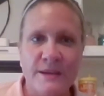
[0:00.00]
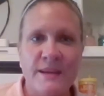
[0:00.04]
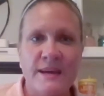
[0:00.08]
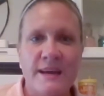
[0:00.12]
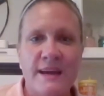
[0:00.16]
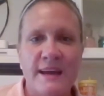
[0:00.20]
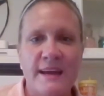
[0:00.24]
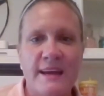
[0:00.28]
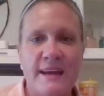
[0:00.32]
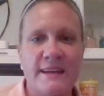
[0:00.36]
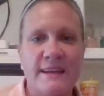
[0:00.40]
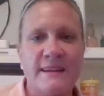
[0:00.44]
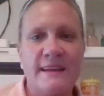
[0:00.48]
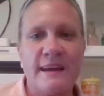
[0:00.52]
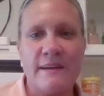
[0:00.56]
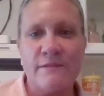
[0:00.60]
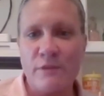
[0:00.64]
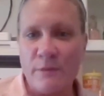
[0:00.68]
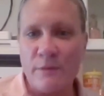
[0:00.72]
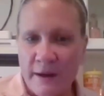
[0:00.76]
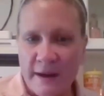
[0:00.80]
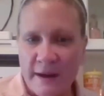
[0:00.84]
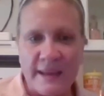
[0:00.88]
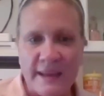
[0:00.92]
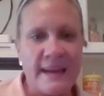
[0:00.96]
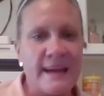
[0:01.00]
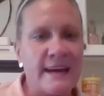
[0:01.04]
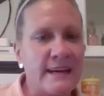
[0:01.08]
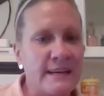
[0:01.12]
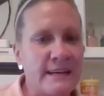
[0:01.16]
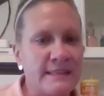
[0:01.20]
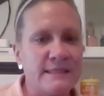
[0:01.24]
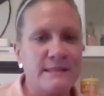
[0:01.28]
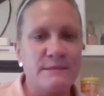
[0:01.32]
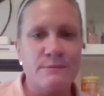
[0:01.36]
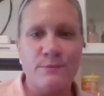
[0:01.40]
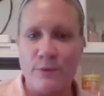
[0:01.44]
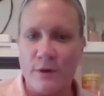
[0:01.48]
And everybody
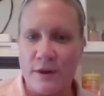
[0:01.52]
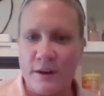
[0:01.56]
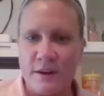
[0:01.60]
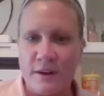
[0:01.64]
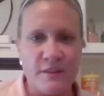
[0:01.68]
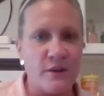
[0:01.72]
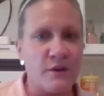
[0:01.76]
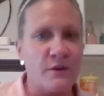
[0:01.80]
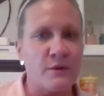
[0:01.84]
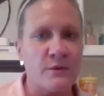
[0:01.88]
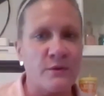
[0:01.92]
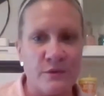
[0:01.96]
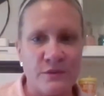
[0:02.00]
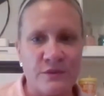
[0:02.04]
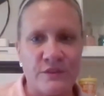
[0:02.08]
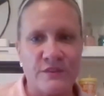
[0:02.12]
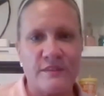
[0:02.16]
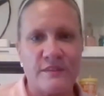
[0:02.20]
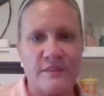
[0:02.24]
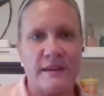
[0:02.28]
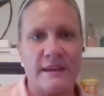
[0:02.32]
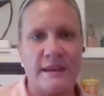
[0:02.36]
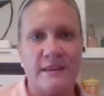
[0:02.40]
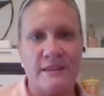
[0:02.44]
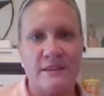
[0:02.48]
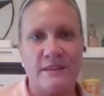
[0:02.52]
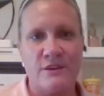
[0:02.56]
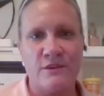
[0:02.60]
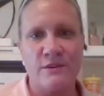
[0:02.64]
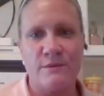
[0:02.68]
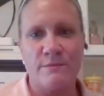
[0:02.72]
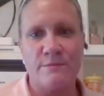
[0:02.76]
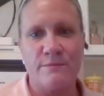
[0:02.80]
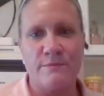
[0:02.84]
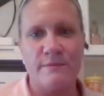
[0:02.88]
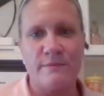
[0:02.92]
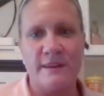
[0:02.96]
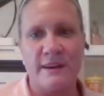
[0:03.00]
has one of those. And
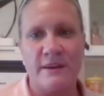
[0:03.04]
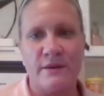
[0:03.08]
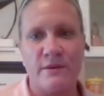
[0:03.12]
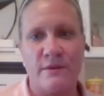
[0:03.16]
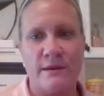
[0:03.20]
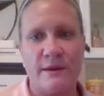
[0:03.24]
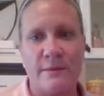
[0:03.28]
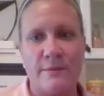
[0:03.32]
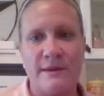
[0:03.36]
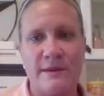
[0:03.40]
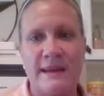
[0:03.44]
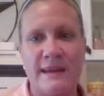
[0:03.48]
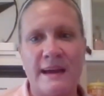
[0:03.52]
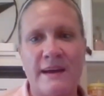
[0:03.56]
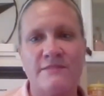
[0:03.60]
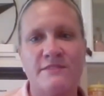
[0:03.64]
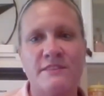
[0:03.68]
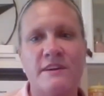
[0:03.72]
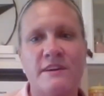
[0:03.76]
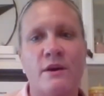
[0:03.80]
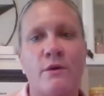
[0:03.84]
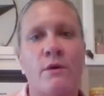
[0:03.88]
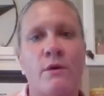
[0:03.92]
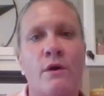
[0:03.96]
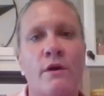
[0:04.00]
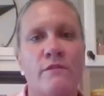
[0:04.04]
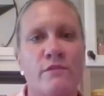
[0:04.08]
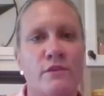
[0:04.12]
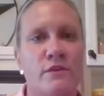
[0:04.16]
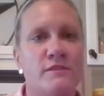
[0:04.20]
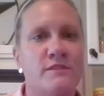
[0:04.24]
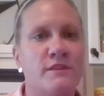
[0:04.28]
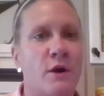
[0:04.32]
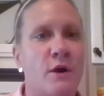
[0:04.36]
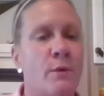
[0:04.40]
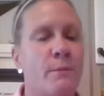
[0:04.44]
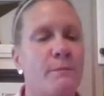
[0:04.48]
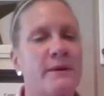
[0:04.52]
they're, you know, we have to go over.
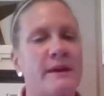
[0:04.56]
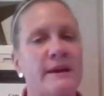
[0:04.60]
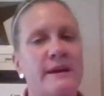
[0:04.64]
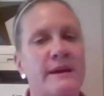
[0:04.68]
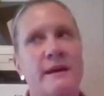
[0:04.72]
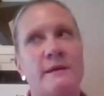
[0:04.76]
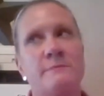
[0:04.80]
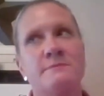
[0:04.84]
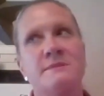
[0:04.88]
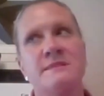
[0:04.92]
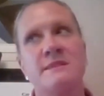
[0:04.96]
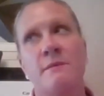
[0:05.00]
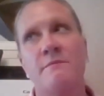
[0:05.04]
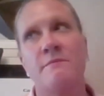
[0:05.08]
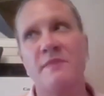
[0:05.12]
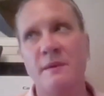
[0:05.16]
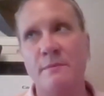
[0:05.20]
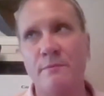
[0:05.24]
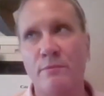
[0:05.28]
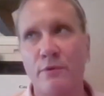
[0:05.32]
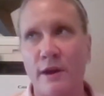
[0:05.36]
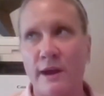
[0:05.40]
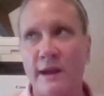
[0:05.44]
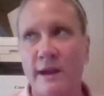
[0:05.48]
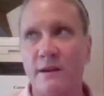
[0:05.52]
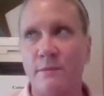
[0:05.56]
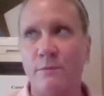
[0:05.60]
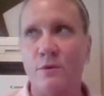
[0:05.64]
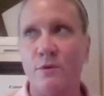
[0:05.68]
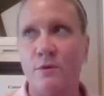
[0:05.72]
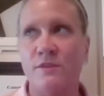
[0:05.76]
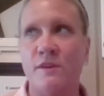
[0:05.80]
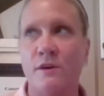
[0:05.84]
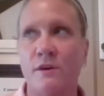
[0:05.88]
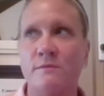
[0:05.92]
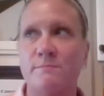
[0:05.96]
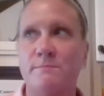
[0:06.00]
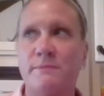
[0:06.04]
Don't pick up something breakable.
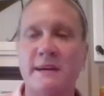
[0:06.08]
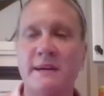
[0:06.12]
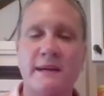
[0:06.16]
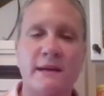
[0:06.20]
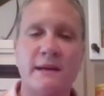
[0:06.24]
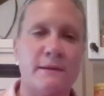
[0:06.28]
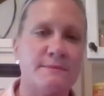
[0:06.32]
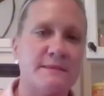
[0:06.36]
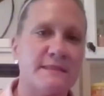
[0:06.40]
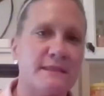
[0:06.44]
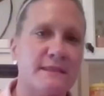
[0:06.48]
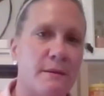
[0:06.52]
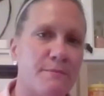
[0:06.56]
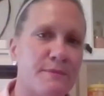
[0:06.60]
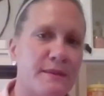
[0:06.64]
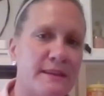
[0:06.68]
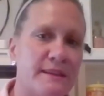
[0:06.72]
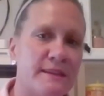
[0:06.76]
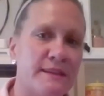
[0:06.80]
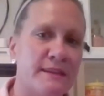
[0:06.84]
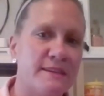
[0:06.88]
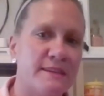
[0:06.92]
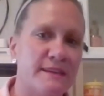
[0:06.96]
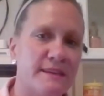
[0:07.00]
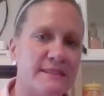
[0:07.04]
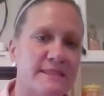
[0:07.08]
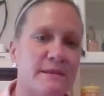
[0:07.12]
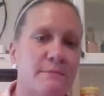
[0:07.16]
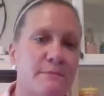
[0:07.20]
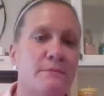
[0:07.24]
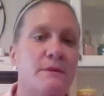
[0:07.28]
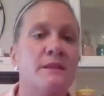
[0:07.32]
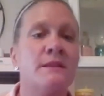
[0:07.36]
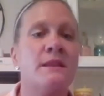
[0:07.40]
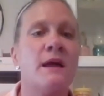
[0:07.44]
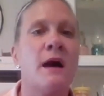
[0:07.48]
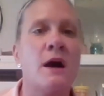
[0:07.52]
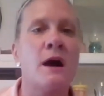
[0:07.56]
Don't pick up something that doesn't
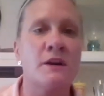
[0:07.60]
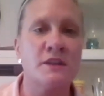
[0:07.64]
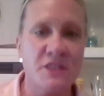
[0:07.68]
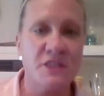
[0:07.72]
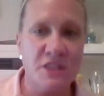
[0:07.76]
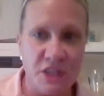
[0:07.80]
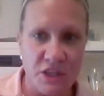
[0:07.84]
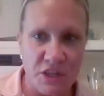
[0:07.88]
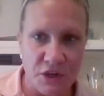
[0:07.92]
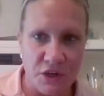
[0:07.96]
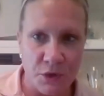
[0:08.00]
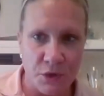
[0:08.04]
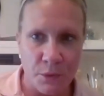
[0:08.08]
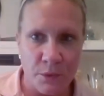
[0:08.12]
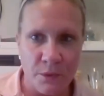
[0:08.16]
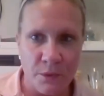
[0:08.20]
belong to you.